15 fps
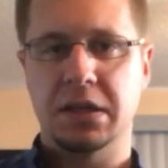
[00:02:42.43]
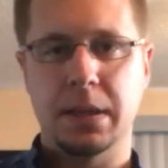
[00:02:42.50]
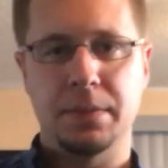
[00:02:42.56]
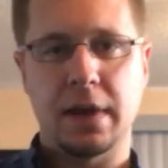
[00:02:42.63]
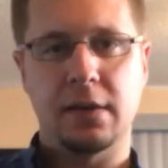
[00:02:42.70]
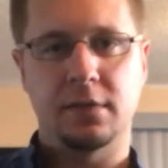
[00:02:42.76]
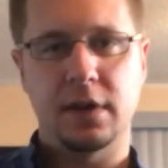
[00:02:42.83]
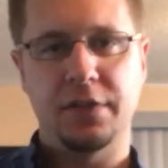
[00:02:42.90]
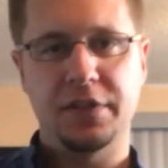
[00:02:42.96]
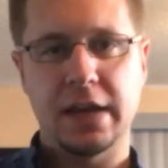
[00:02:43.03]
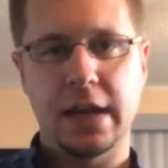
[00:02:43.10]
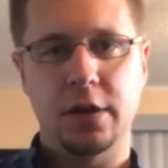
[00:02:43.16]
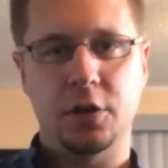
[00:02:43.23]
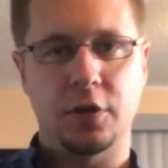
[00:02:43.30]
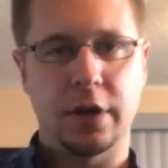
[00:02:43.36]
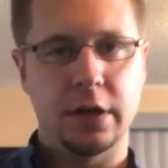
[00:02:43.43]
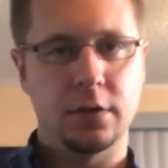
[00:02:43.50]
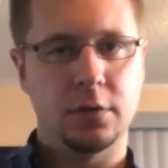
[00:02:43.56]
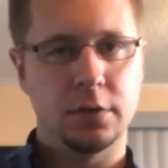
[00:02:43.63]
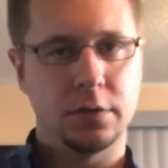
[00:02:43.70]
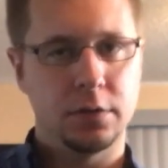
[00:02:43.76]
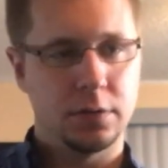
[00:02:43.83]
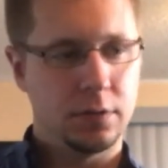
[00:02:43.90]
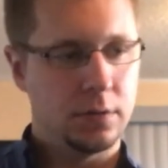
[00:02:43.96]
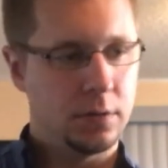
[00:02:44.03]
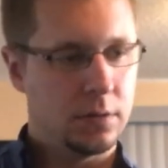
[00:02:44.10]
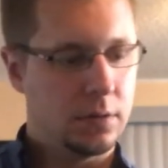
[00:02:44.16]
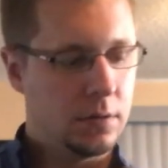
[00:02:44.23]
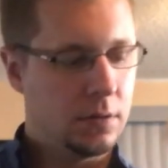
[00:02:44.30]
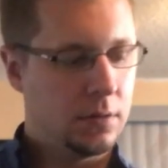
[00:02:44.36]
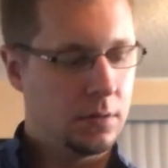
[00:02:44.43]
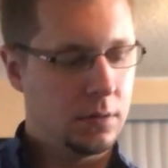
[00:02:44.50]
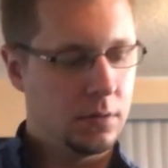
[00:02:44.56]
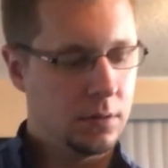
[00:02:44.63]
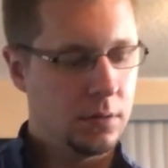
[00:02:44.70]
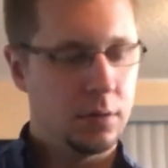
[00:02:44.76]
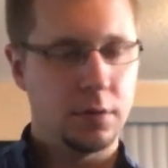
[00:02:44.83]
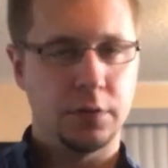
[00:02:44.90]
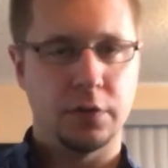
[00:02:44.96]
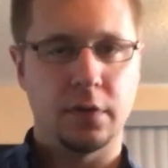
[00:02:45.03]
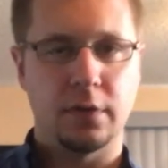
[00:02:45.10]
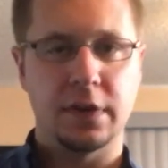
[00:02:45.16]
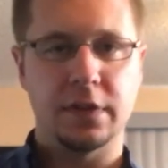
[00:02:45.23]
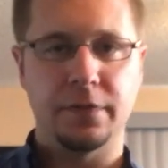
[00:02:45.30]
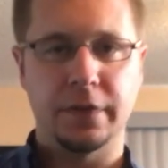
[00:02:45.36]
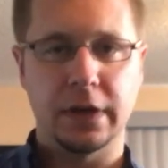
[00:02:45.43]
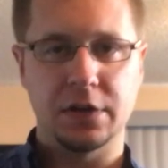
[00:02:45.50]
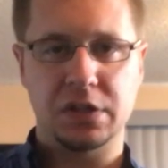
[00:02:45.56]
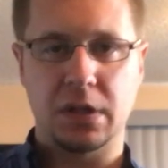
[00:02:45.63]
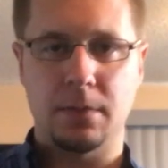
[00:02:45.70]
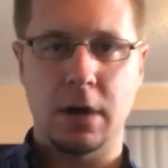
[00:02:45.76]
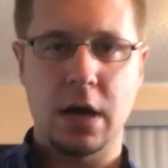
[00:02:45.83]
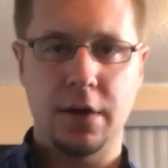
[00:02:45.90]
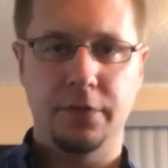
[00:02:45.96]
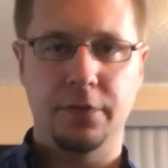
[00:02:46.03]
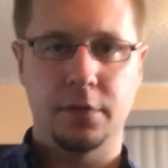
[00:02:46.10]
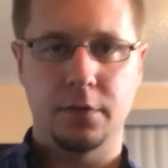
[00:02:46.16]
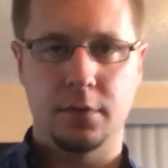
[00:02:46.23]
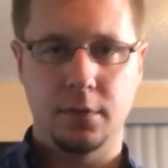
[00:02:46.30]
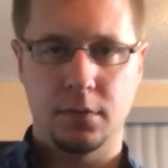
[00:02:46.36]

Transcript: Keep that left hand cradled. Don't let the fingers come off.